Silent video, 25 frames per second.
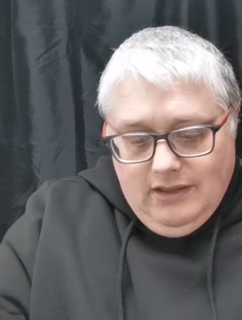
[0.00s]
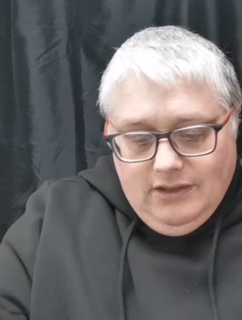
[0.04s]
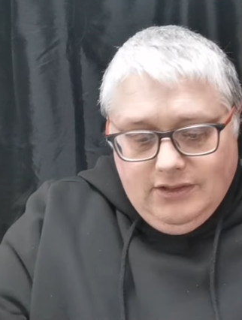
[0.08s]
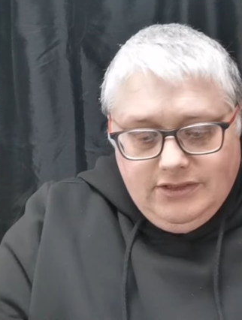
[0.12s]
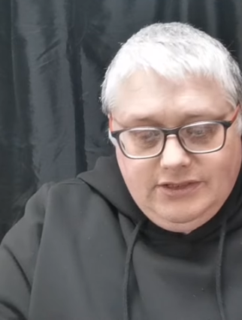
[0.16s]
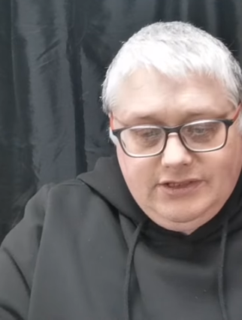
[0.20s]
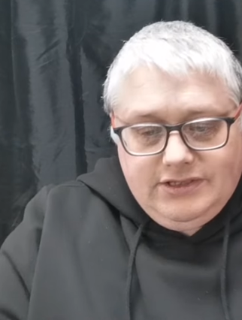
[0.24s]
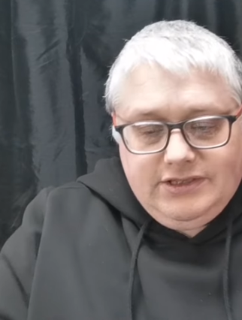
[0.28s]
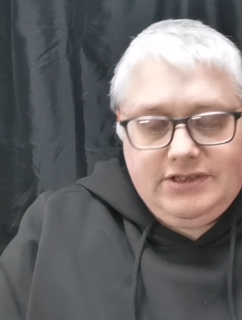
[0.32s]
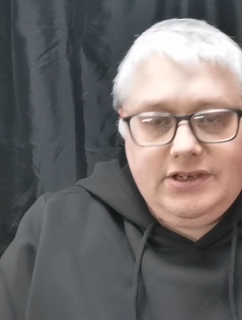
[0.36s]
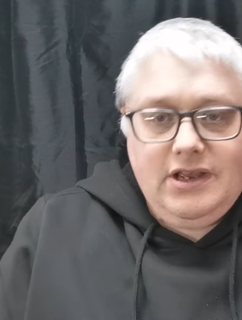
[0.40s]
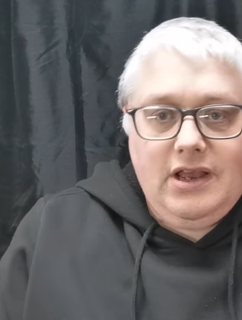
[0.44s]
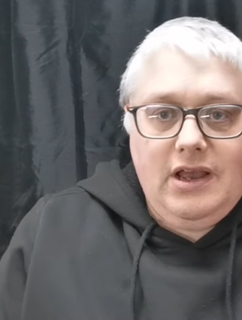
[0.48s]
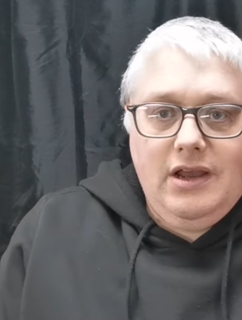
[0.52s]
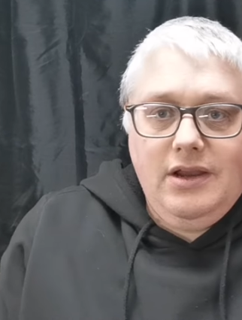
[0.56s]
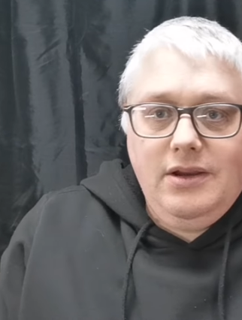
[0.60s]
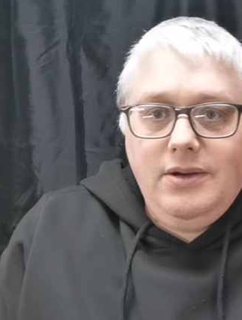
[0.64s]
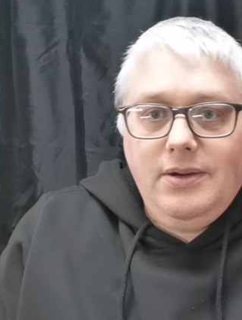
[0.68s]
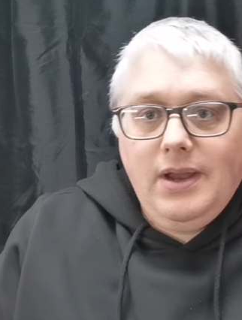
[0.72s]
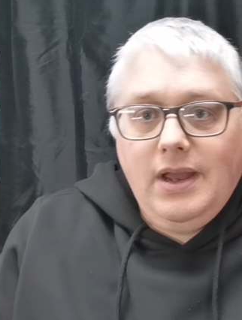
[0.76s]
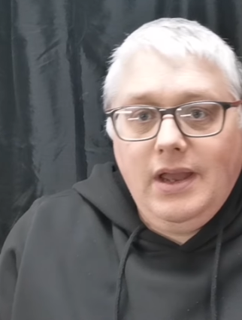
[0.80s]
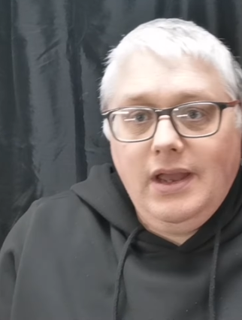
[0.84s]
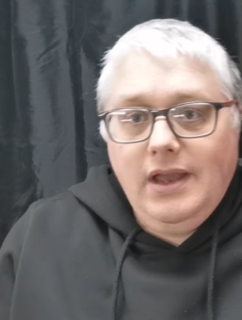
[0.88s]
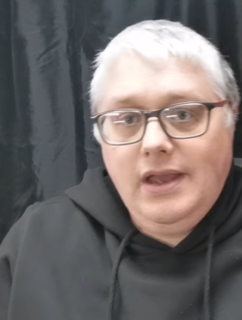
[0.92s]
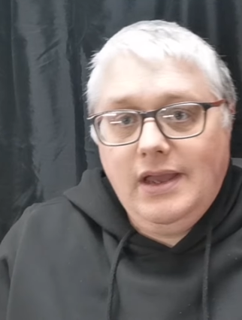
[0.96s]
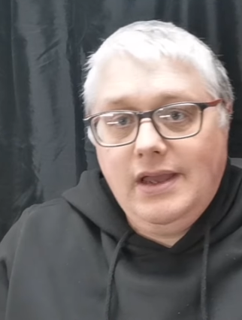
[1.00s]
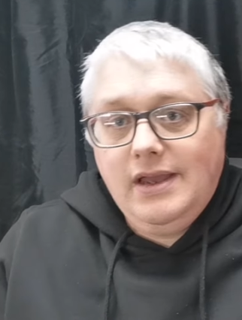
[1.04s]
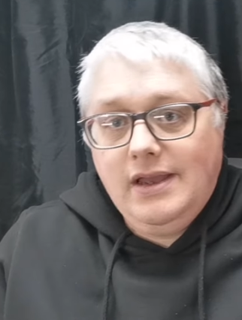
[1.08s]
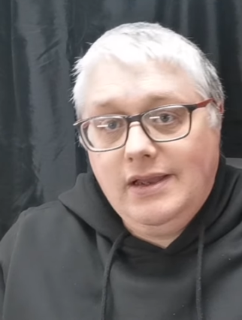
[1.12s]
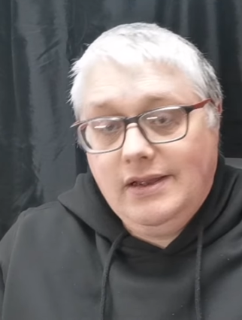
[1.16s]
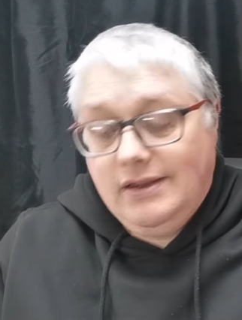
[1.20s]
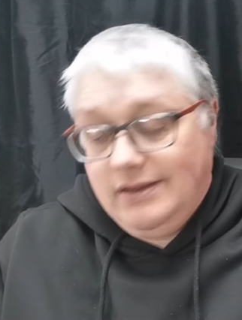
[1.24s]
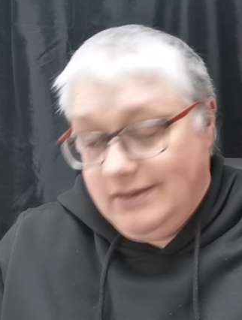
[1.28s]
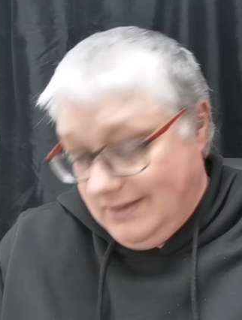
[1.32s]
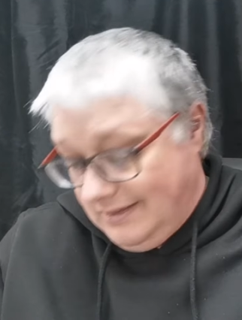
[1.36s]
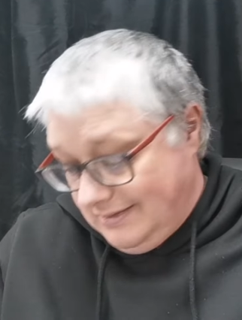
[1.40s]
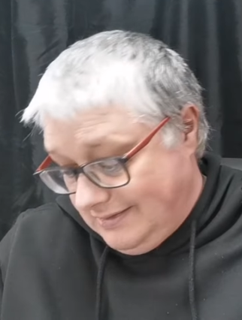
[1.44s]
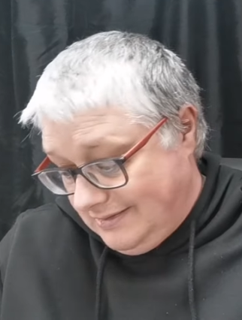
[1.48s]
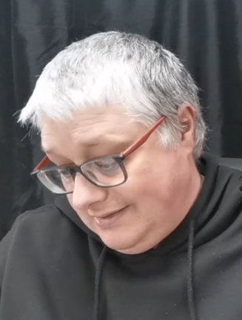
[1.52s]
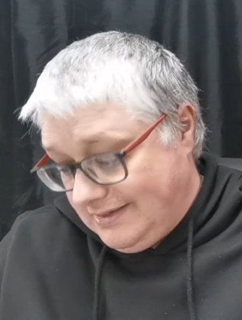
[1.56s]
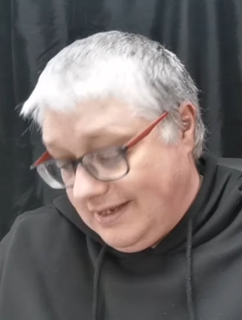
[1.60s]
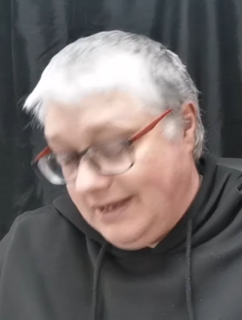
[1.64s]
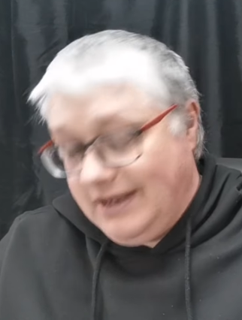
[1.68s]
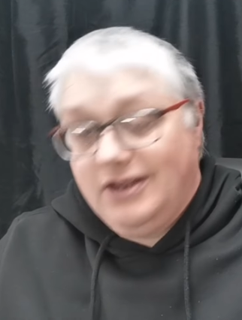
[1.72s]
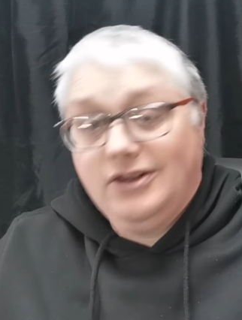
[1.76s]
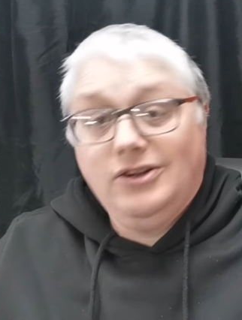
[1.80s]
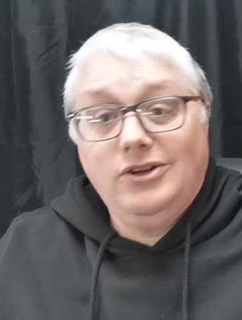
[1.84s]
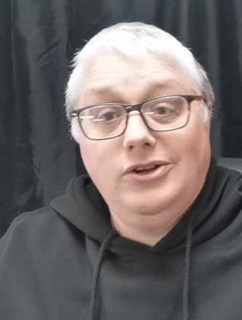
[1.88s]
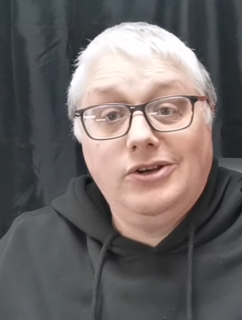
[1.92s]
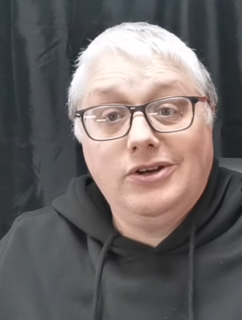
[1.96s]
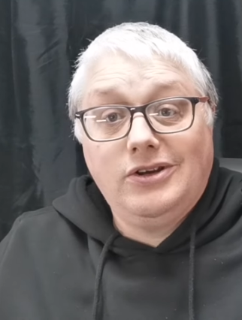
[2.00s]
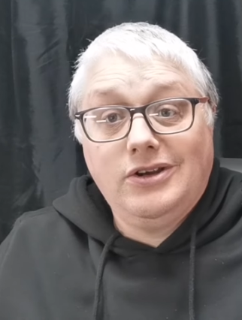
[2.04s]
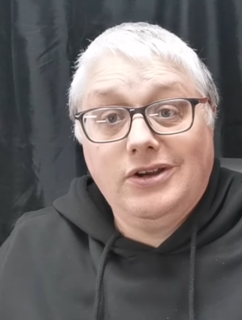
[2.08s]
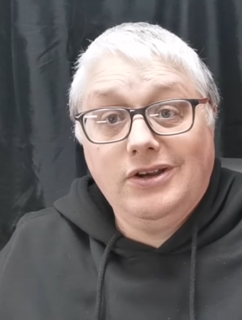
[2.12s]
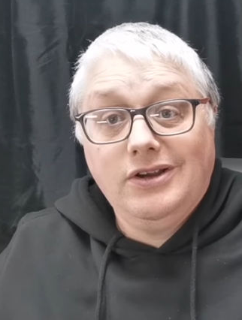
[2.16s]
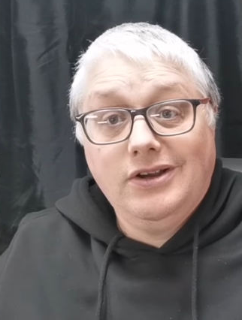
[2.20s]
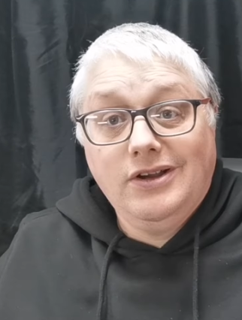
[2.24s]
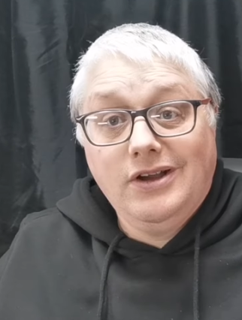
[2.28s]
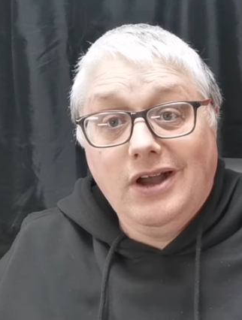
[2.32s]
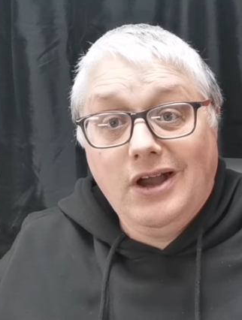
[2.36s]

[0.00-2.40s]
So let's take a look